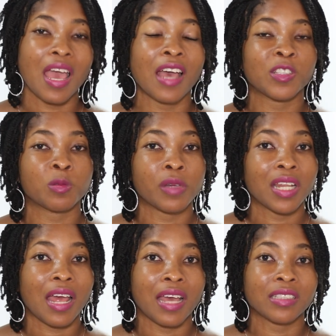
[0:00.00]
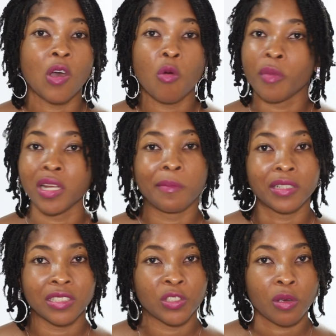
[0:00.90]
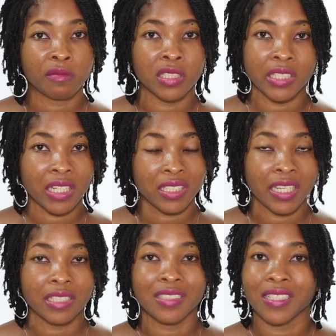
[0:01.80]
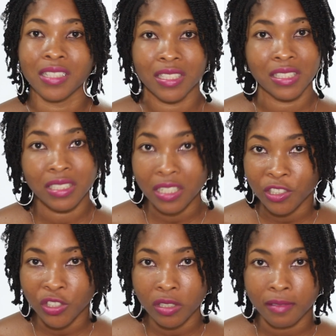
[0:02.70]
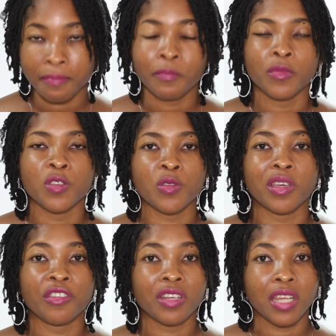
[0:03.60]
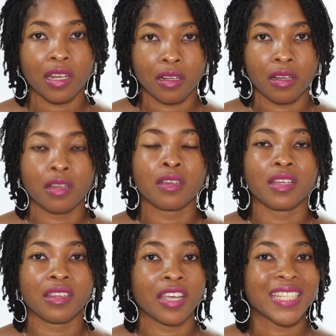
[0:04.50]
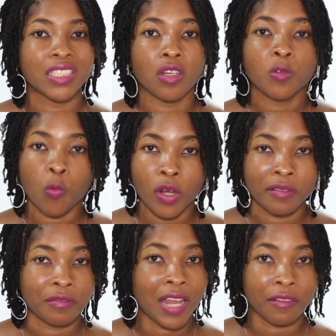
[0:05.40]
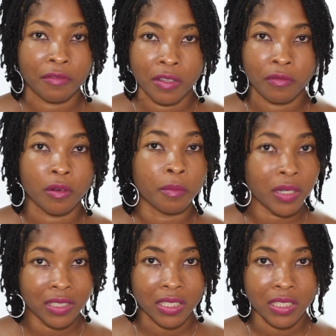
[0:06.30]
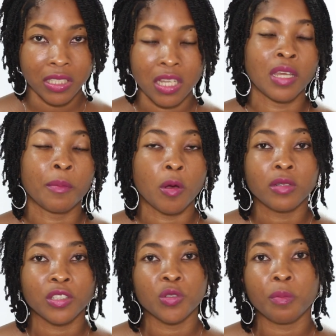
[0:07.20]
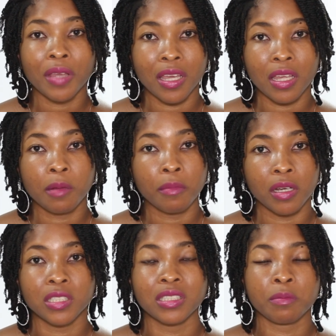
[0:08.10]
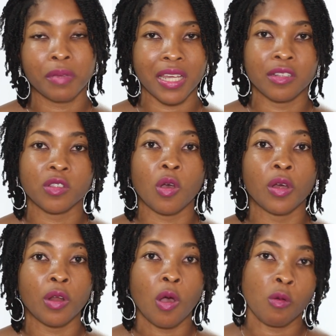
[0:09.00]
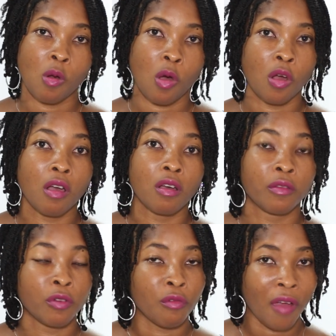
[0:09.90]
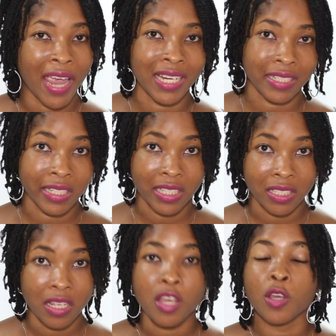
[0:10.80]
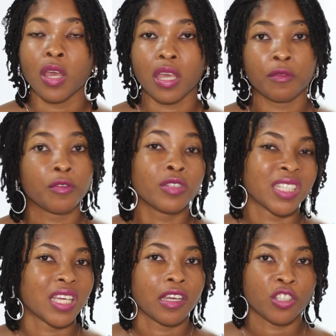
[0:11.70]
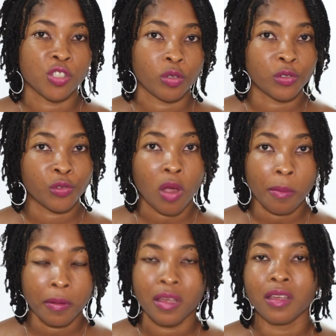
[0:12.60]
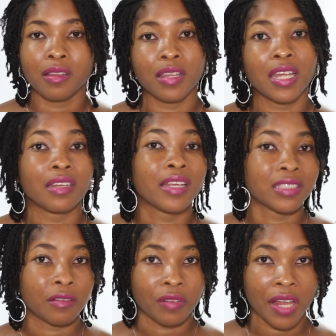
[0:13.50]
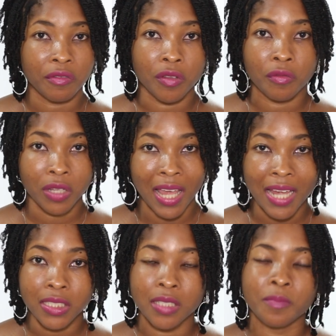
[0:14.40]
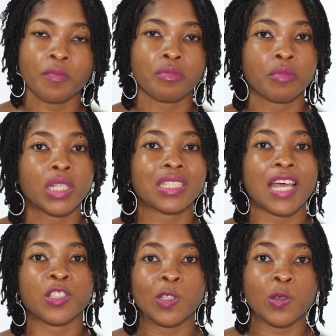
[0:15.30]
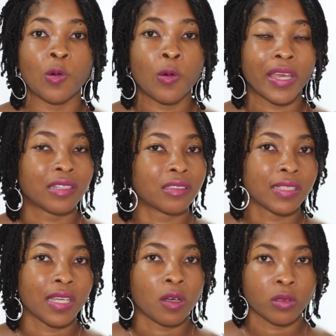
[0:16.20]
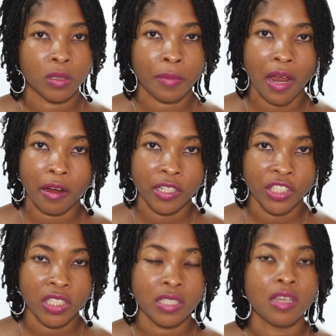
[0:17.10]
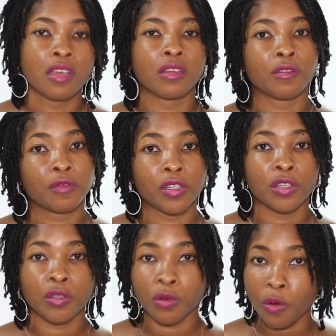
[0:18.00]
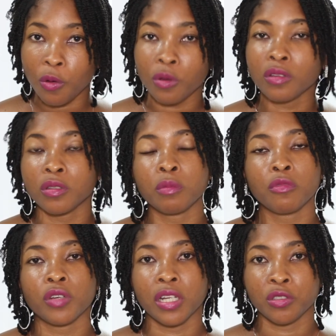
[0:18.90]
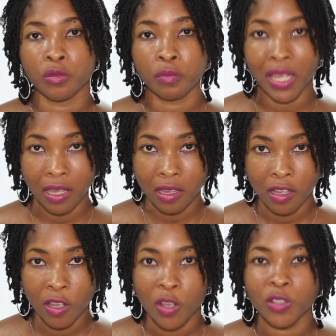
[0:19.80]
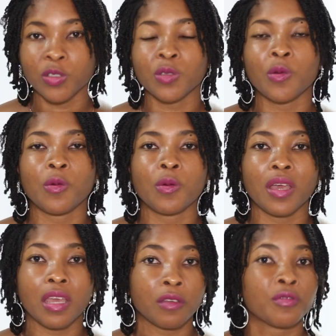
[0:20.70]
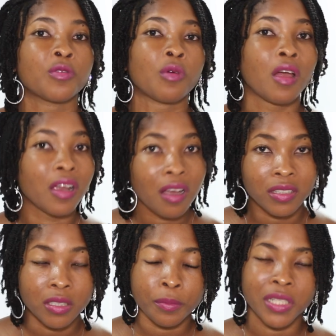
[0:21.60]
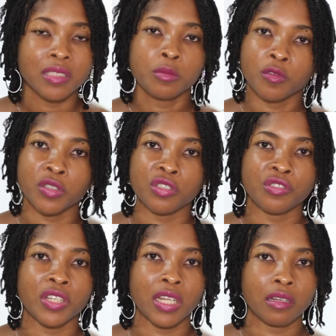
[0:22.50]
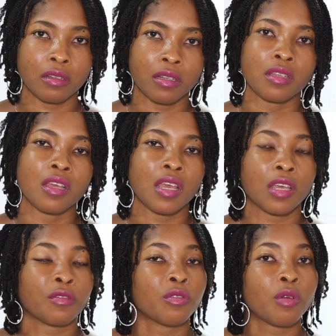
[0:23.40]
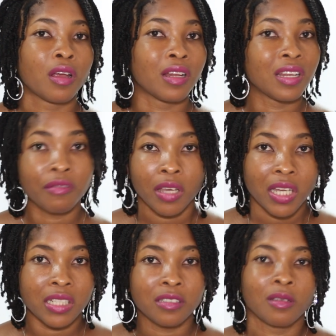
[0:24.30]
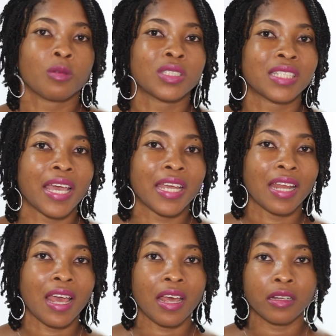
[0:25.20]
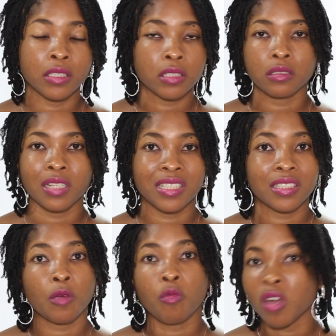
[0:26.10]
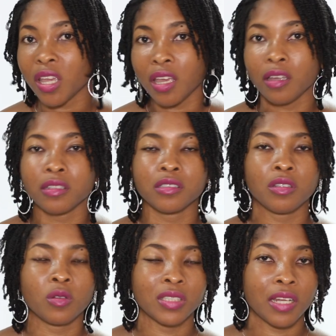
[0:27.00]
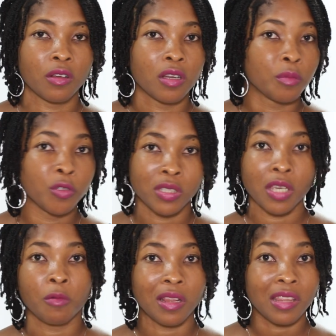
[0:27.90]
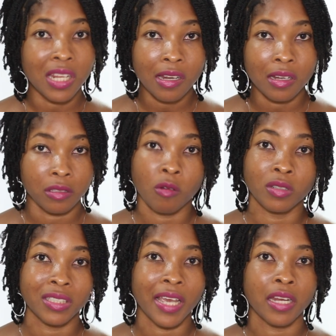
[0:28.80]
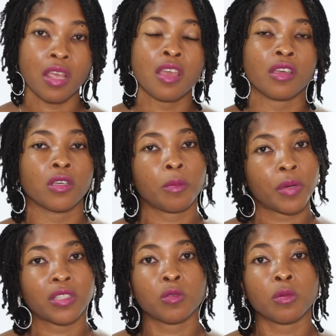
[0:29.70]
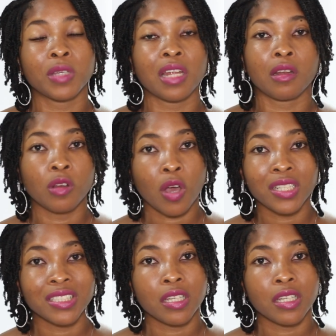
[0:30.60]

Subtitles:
as well as how many buses you have to take to get to your destination. So in Grenada, there is not one flat fee for buses. The amount that you pay the bus depends on how long of a ride it is. If you're taking a short drop, then there's a flat fee for that. But as you go into the outer parishes, the further you go, the more that you pay. So if you are contemplating moving to Grenada, if you are living in the town side and, let's say, working in the town side or commuting within the town side, your bus will be a lot